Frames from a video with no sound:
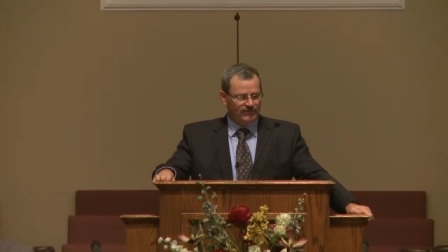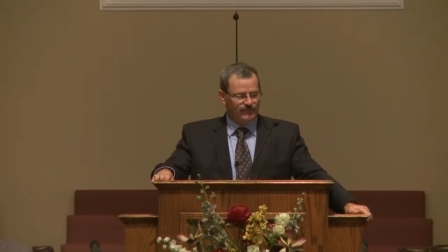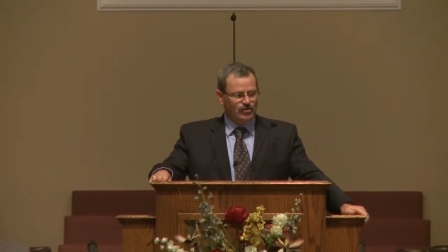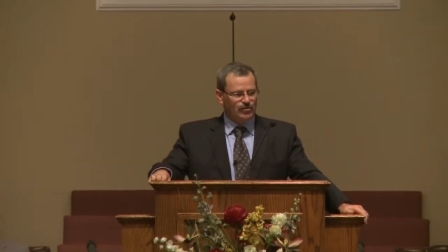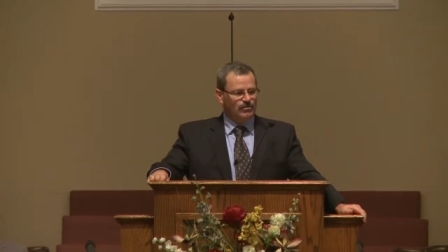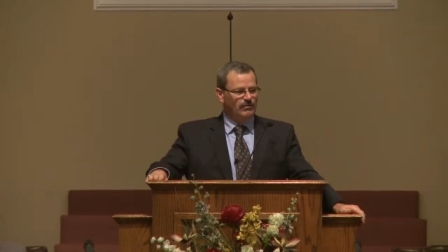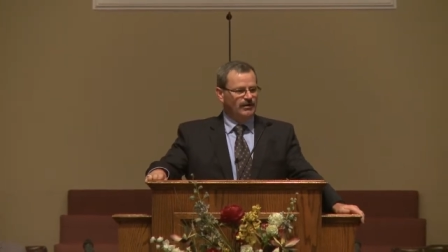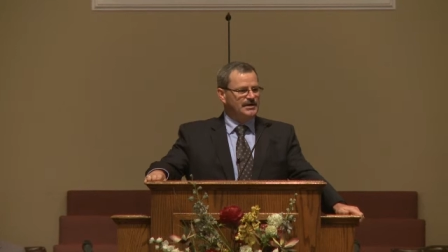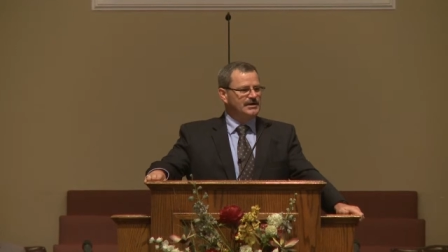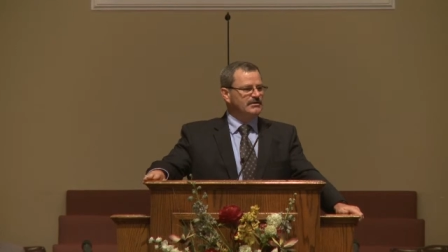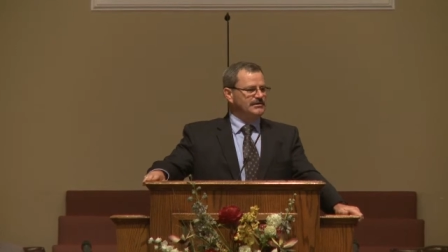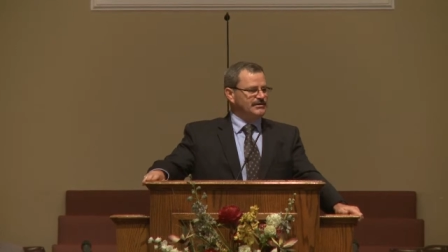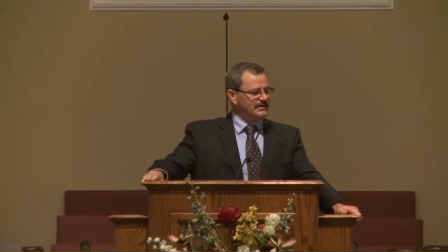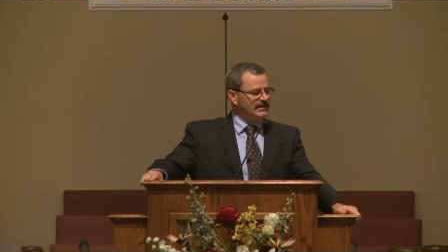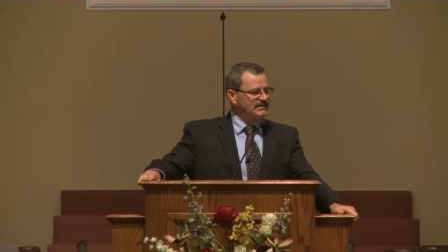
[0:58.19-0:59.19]
of you who were
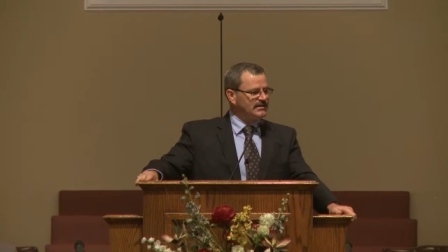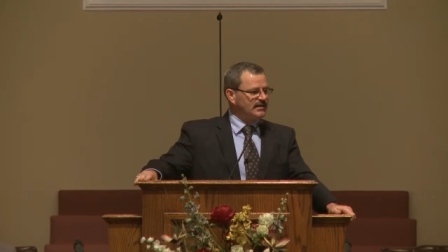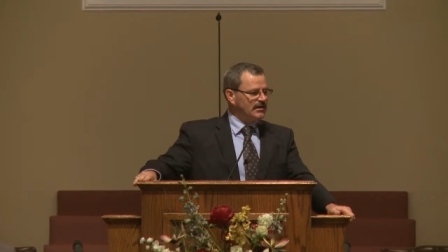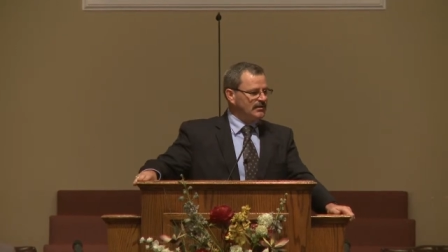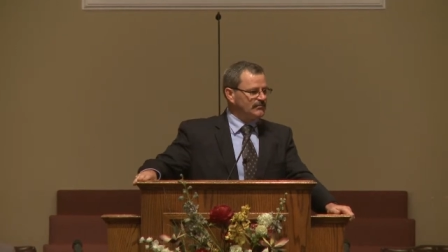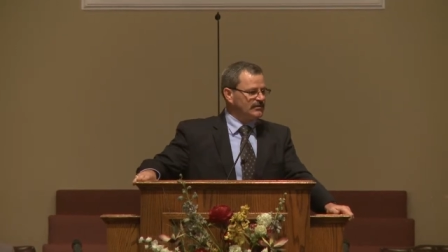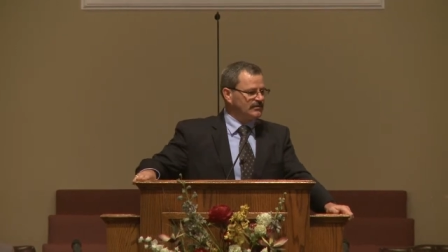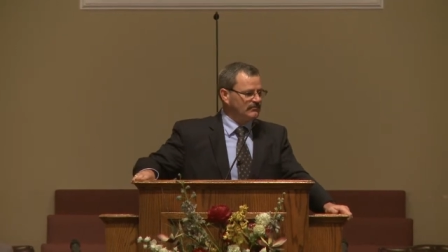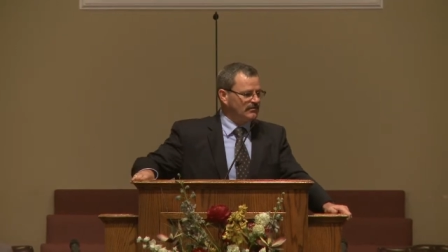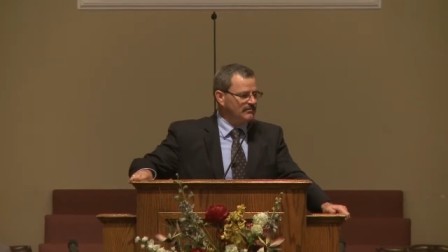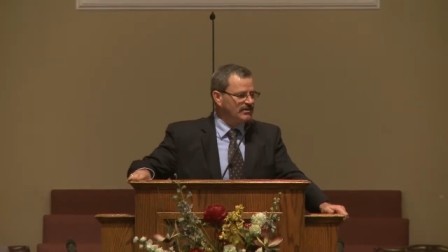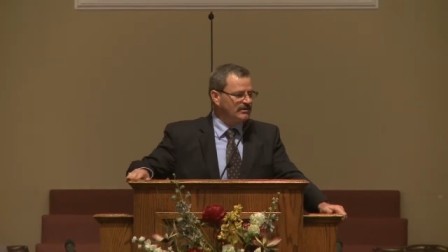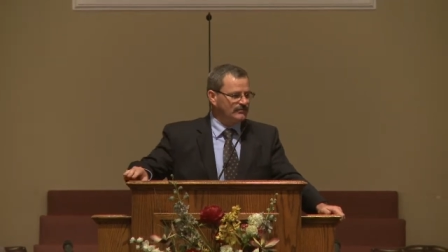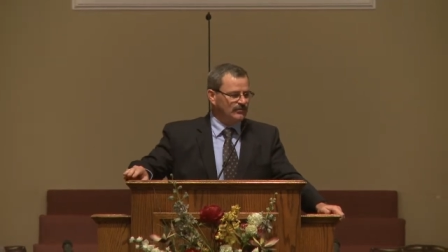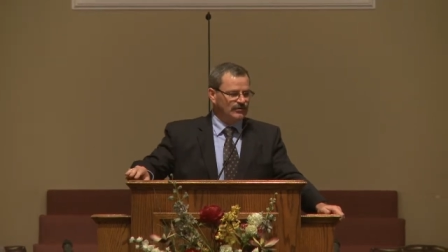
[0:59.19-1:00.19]
here during that time can
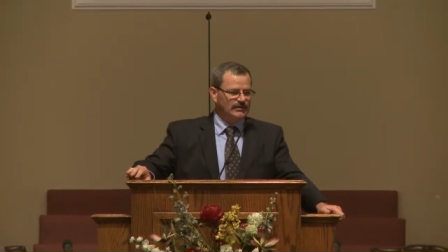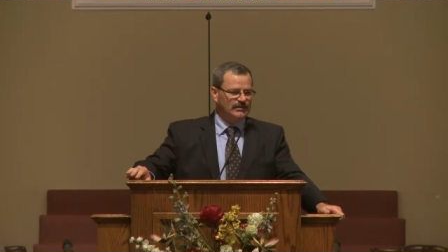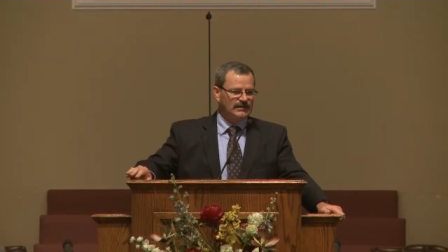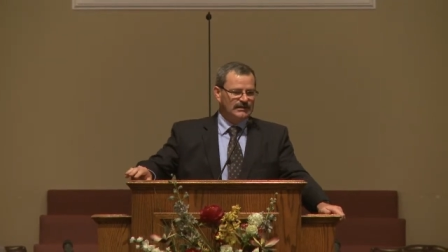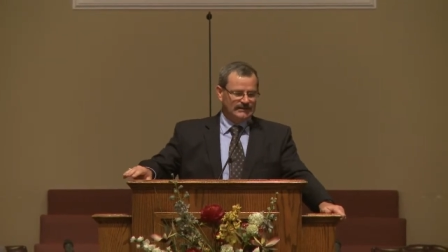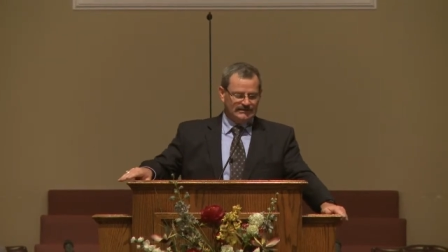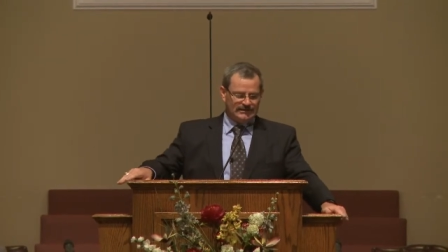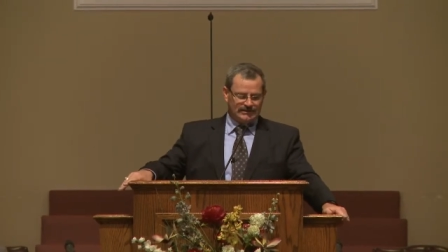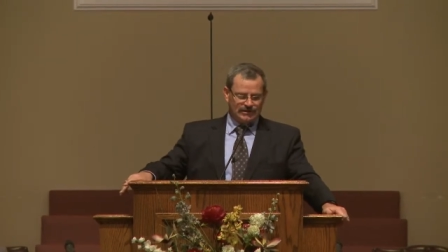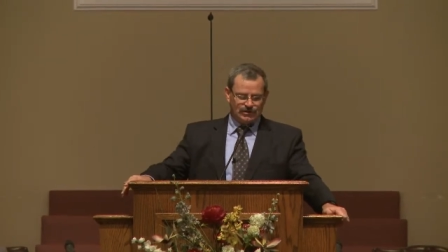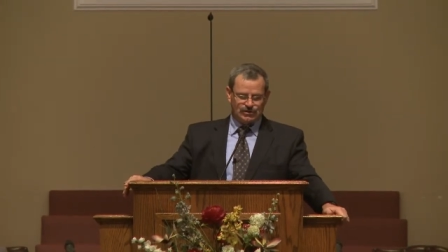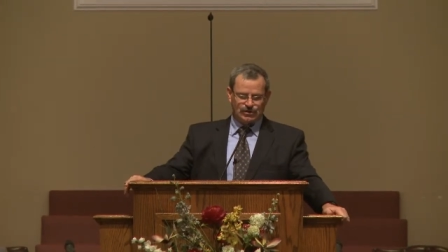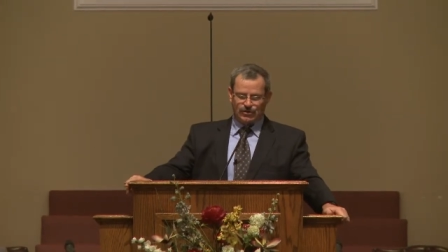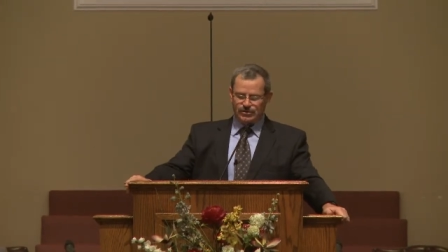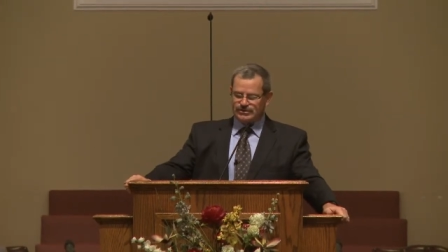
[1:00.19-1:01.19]
remember that the
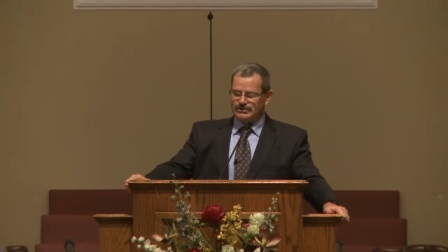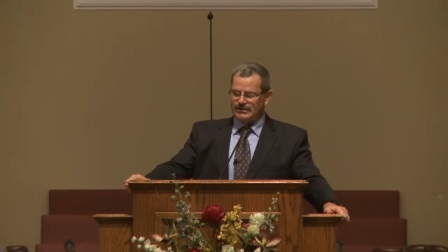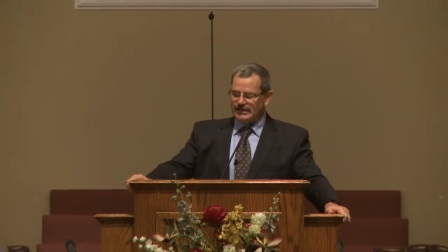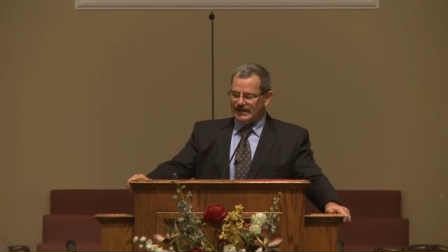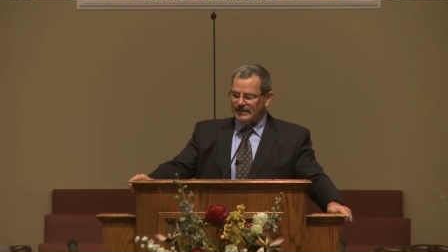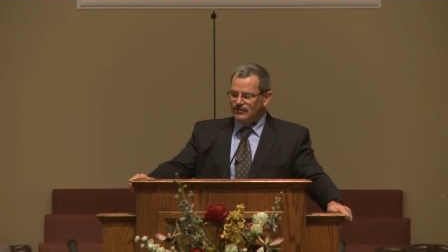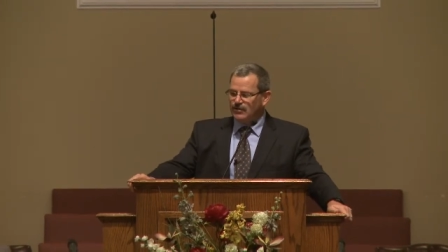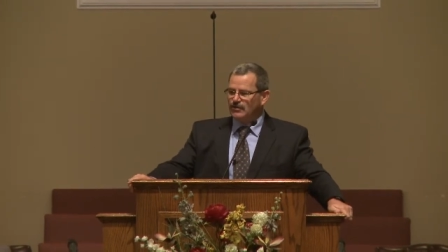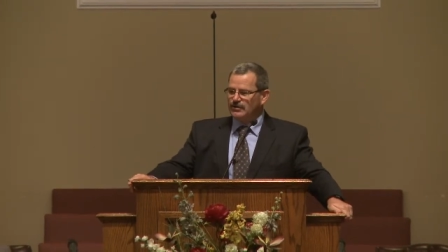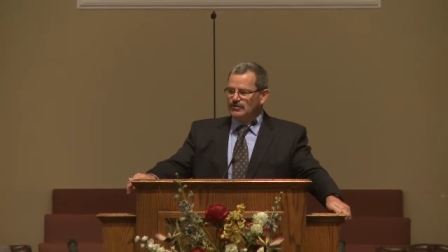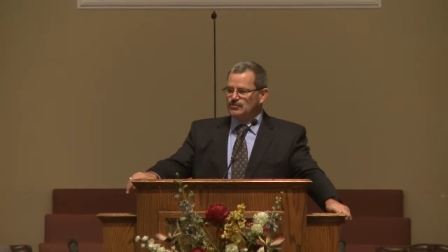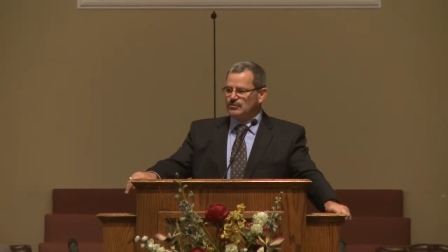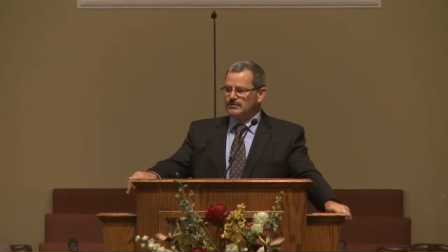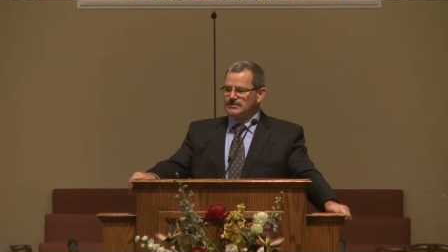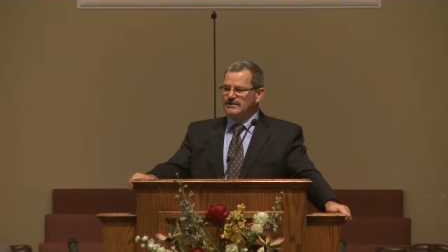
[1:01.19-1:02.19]
church had gone
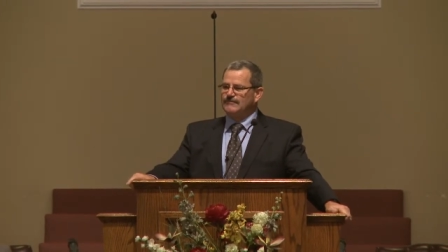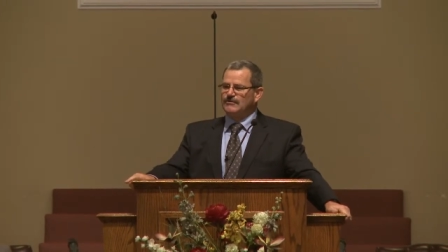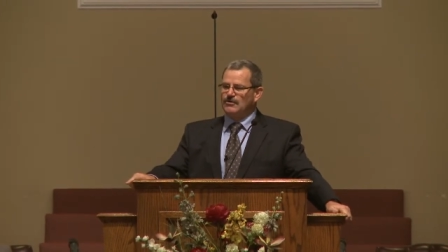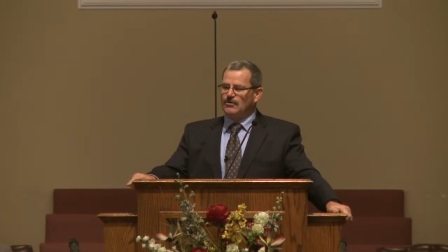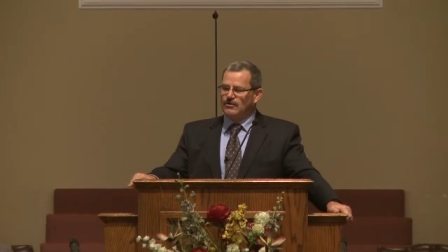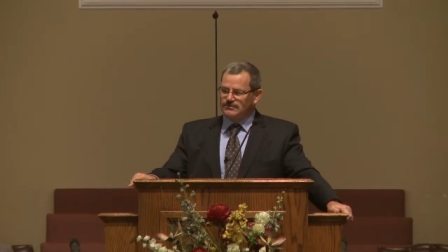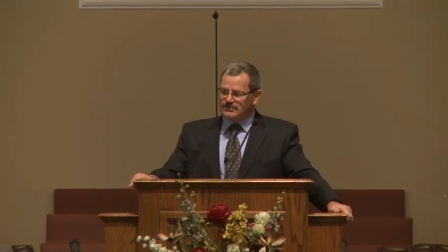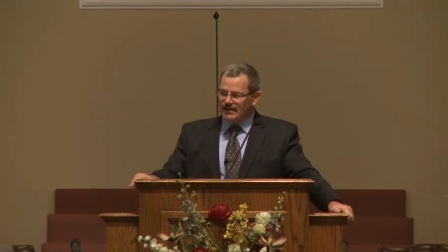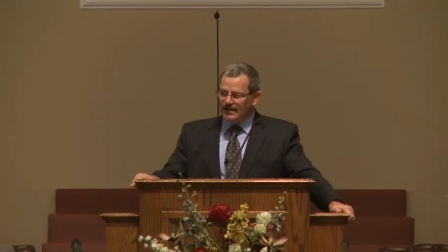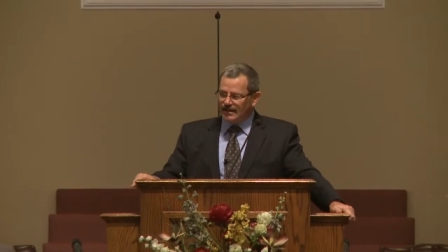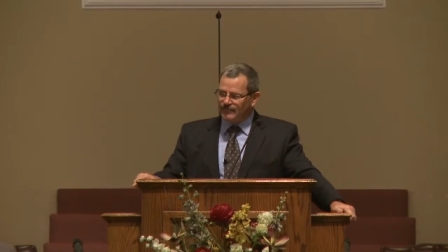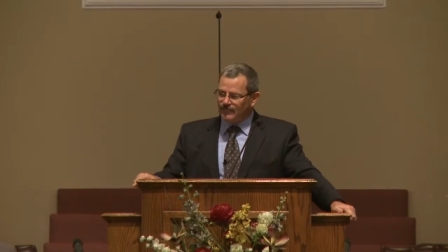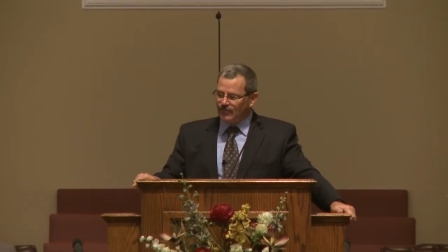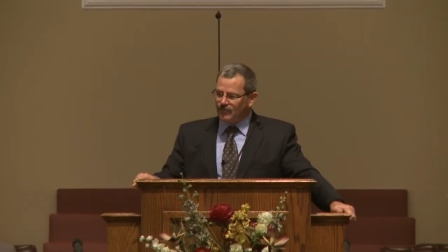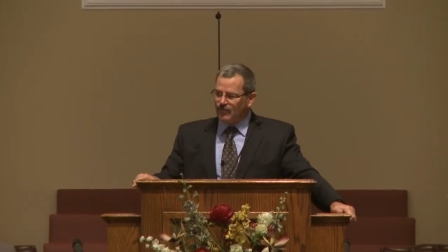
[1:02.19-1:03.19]
into a difficult
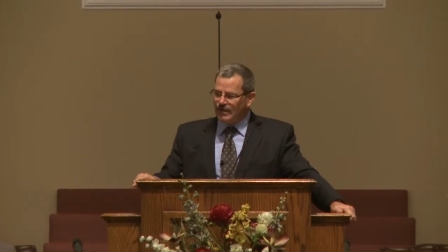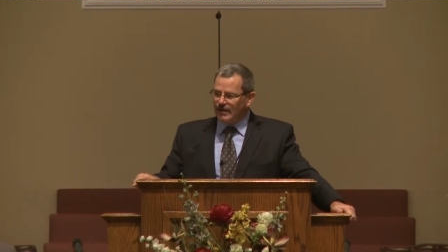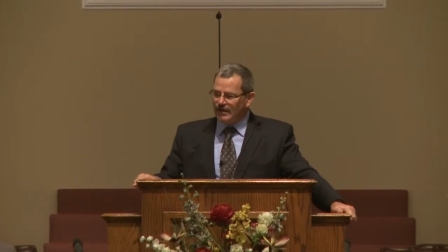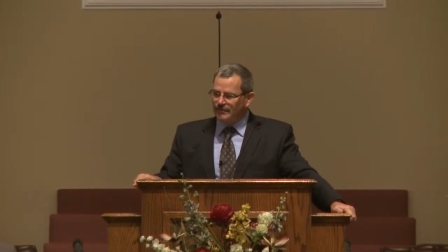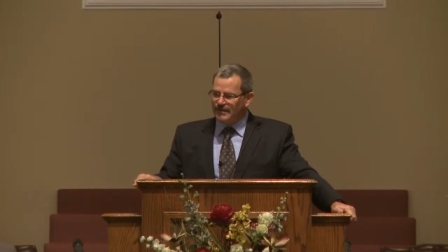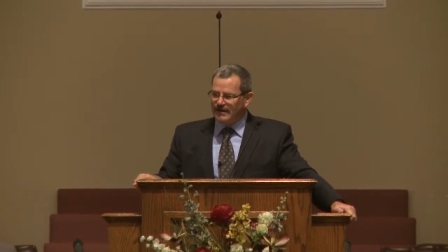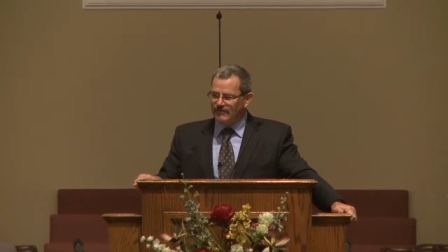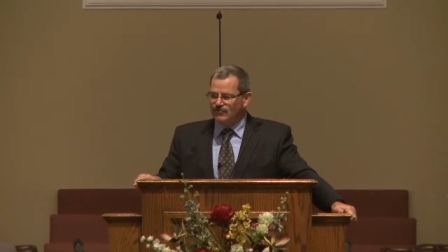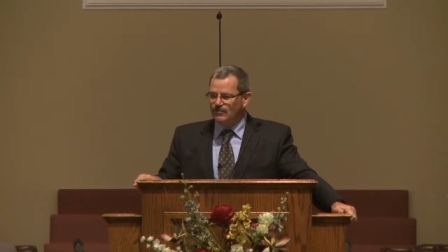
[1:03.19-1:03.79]
time for a while. Pastor